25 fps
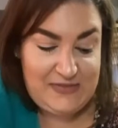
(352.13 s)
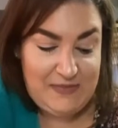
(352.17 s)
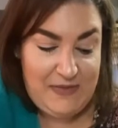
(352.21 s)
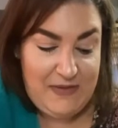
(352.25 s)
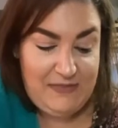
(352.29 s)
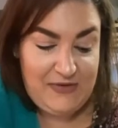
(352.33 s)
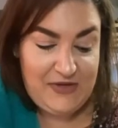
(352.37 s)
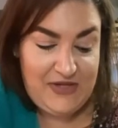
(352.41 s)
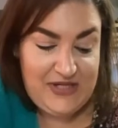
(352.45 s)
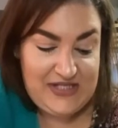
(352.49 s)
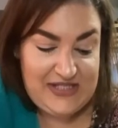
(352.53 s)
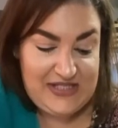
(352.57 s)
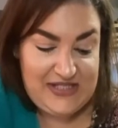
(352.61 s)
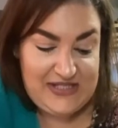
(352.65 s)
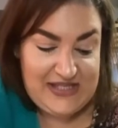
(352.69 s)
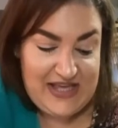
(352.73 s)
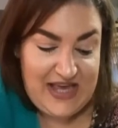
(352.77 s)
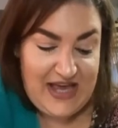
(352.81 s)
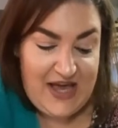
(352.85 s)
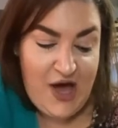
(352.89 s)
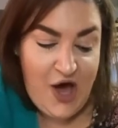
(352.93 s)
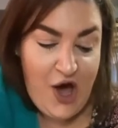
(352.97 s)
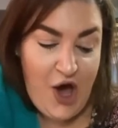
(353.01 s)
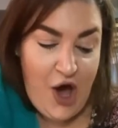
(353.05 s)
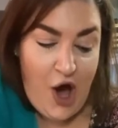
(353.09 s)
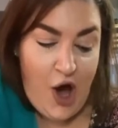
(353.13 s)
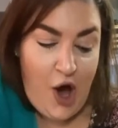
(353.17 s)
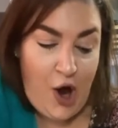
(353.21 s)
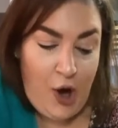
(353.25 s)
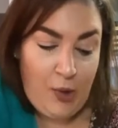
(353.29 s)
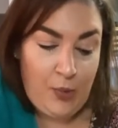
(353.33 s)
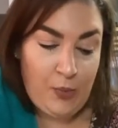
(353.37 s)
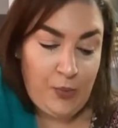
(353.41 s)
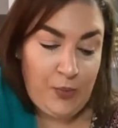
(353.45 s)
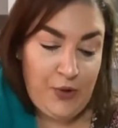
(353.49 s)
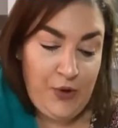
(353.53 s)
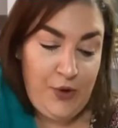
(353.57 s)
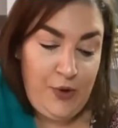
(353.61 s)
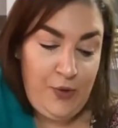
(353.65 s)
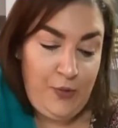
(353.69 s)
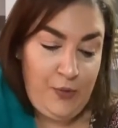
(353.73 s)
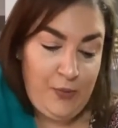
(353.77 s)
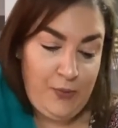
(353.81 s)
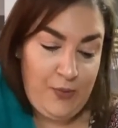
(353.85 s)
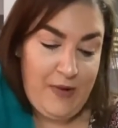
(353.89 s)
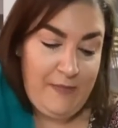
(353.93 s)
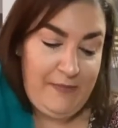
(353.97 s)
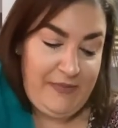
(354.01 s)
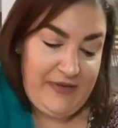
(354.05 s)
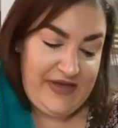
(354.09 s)
Remember, this is like our roux
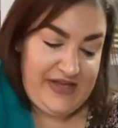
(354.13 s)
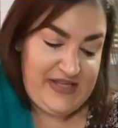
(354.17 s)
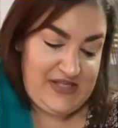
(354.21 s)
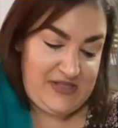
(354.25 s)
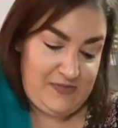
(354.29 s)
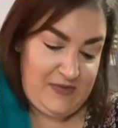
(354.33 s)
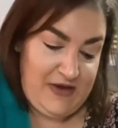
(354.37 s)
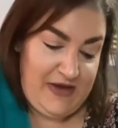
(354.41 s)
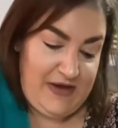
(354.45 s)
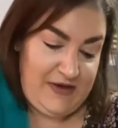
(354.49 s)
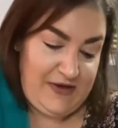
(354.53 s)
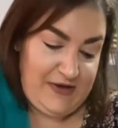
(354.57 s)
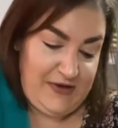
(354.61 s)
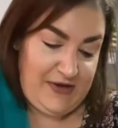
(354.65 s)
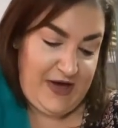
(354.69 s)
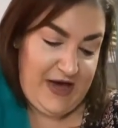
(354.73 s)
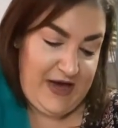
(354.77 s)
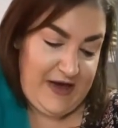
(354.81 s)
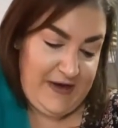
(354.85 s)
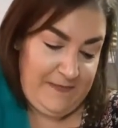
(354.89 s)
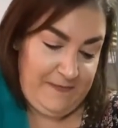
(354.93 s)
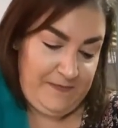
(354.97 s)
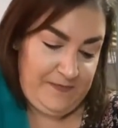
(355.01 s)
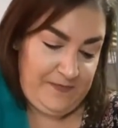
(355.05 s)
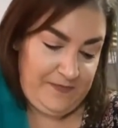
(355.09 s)
replacement, okay?